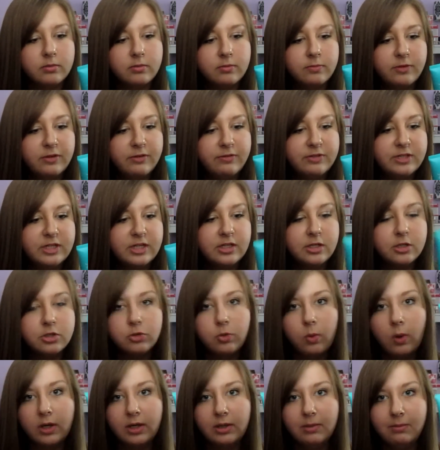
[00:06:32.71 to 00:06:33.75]
15 to
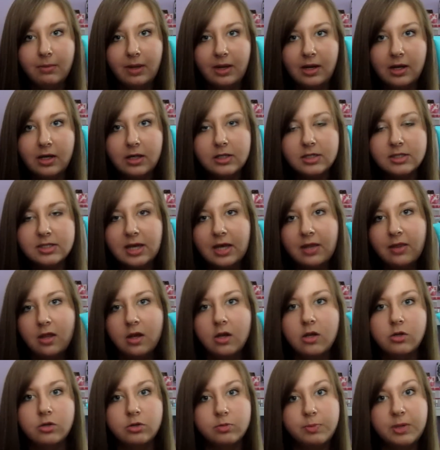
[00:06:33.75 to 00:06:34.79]
20 minutes and then
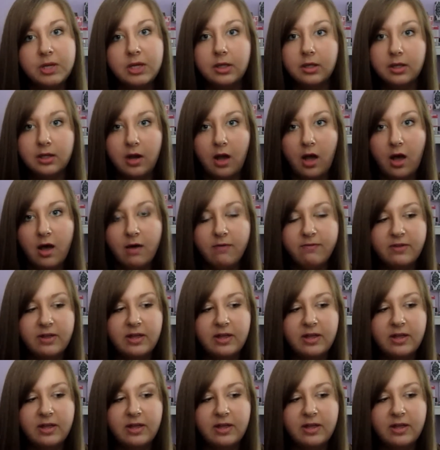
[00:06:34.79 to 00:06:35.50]
you peel it off